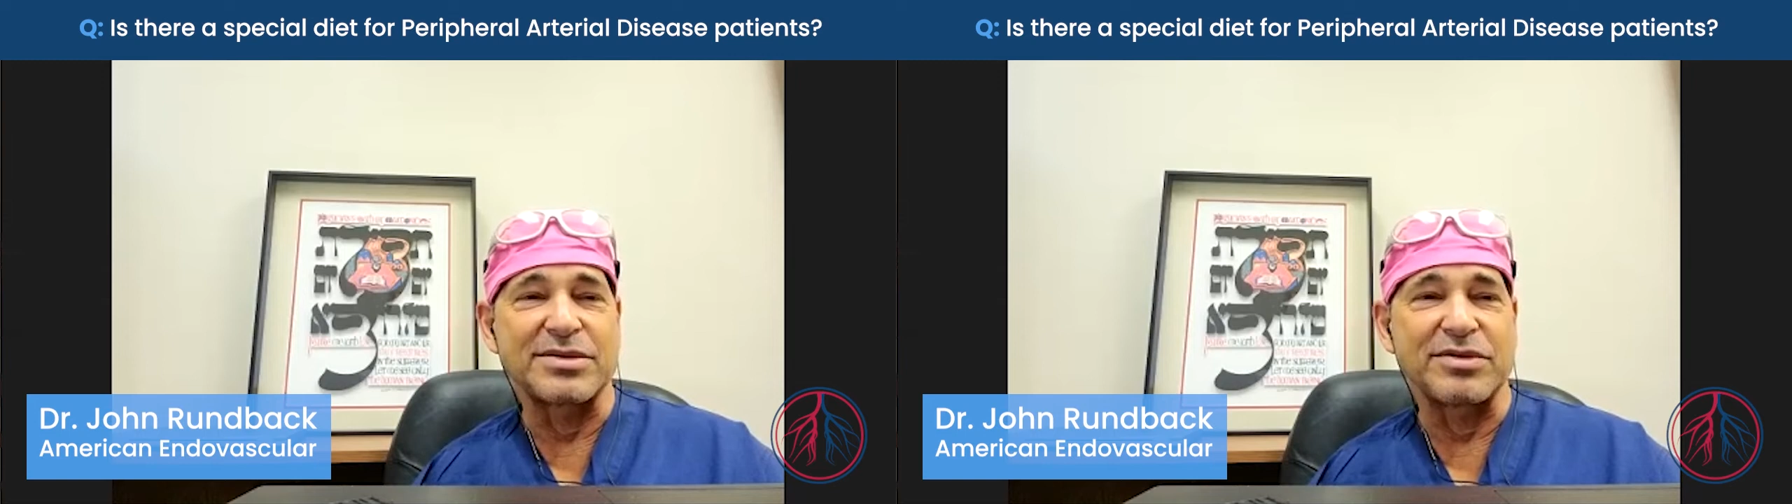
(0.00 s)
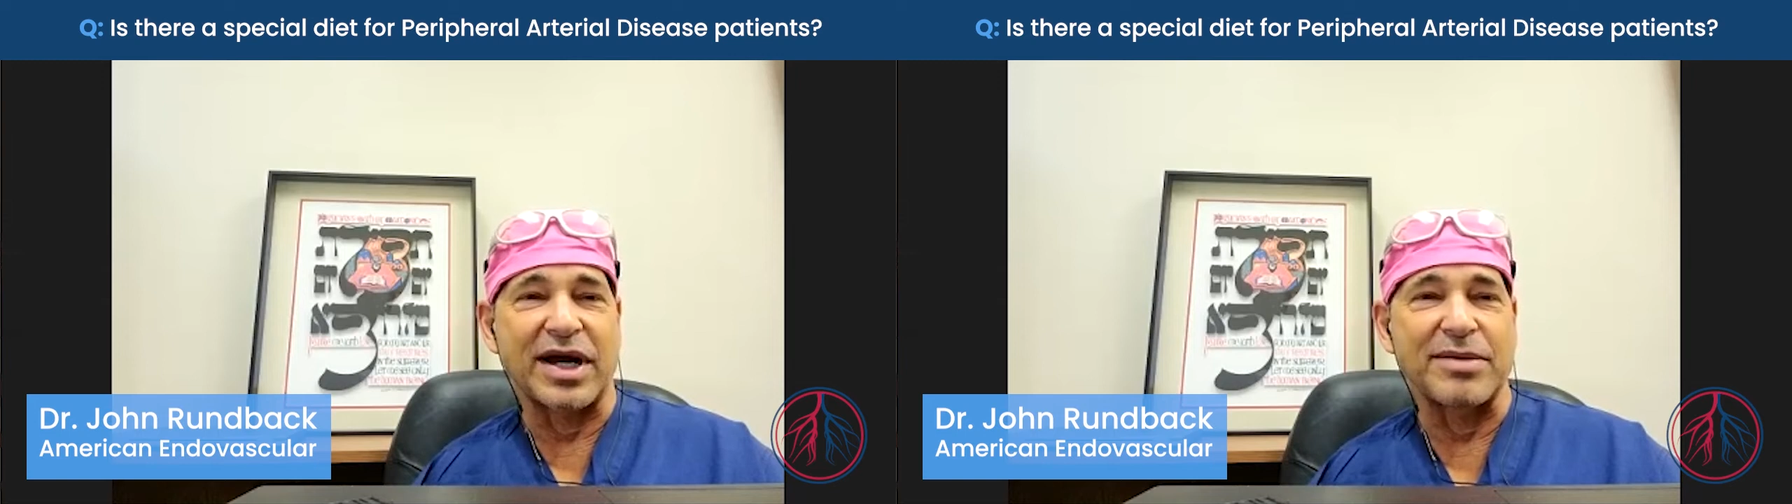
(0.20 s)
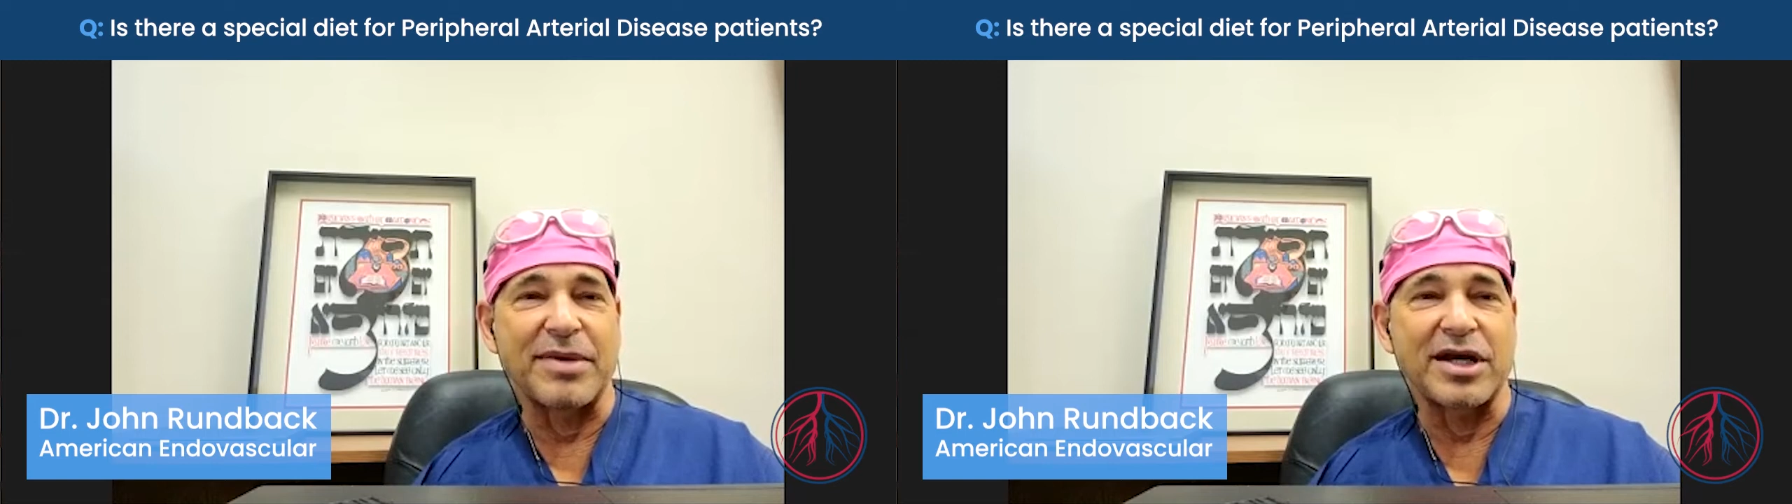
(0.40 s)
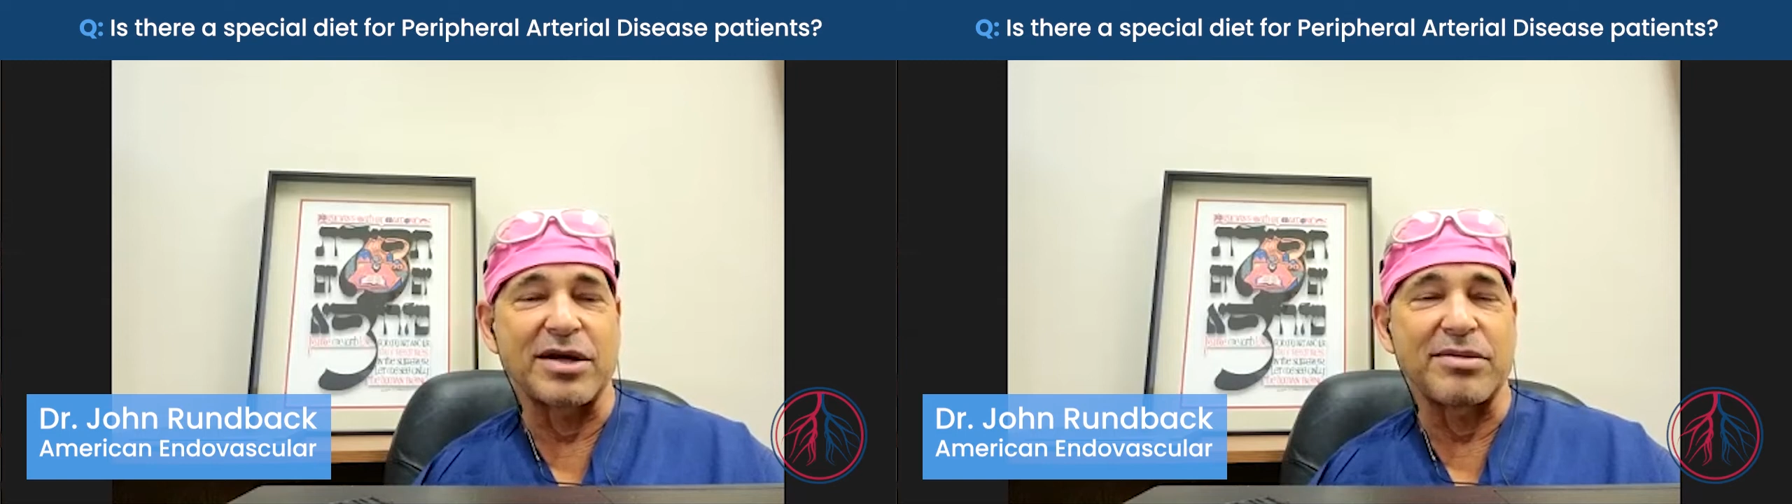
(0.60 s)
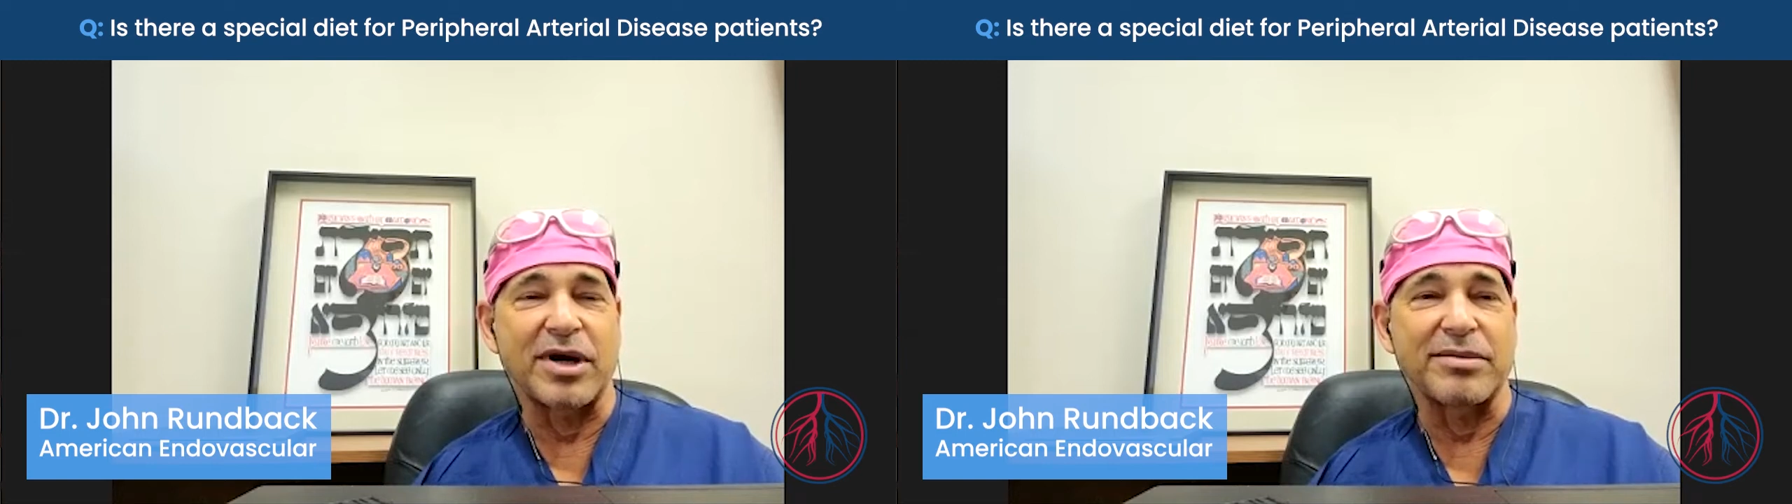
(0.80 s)
been
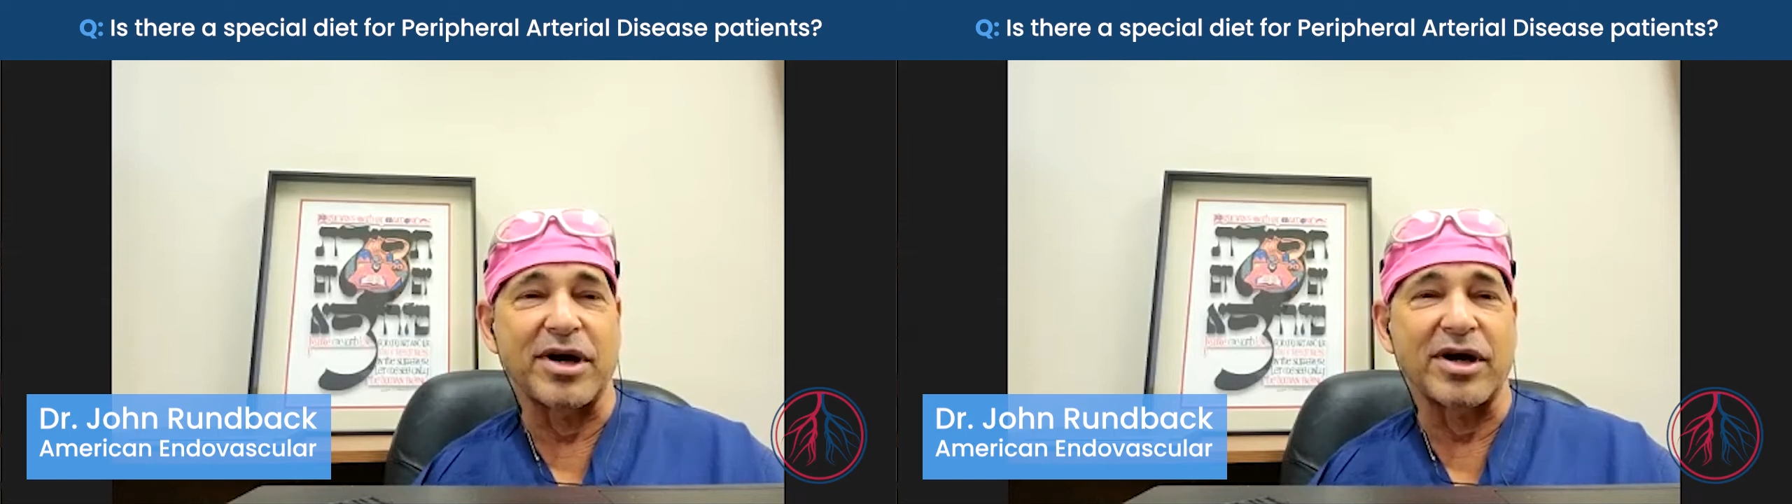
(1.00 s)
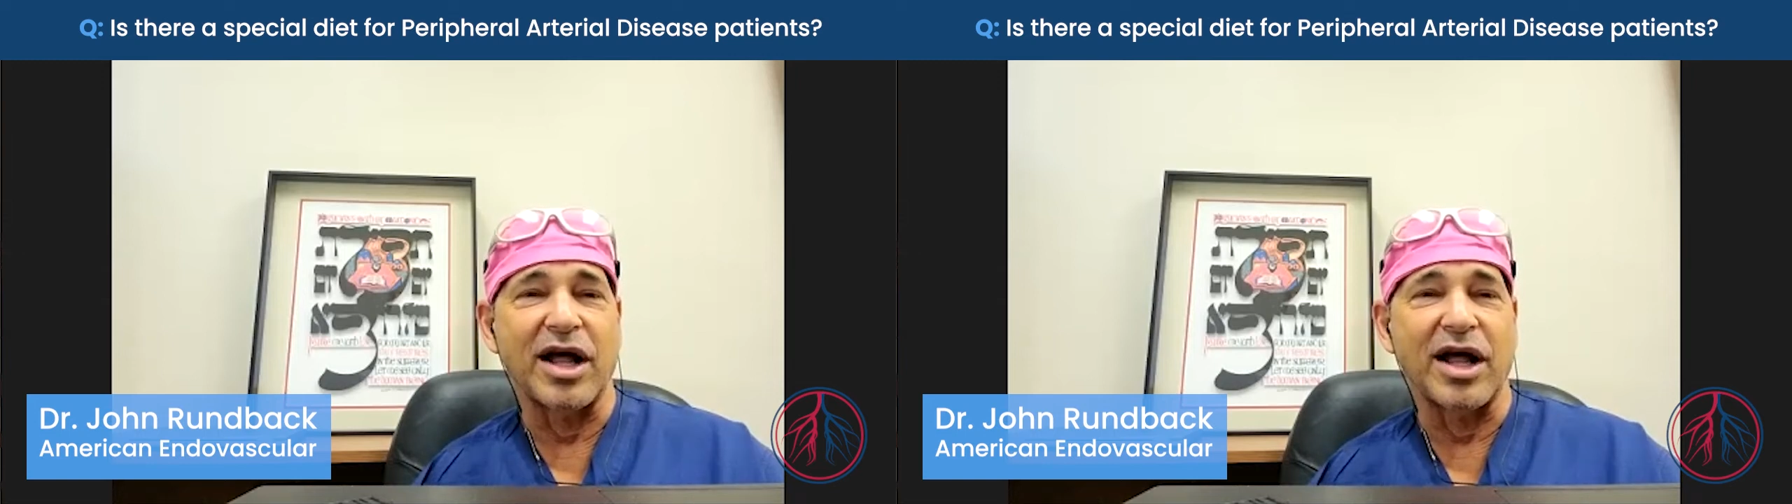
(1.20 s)
recommended by American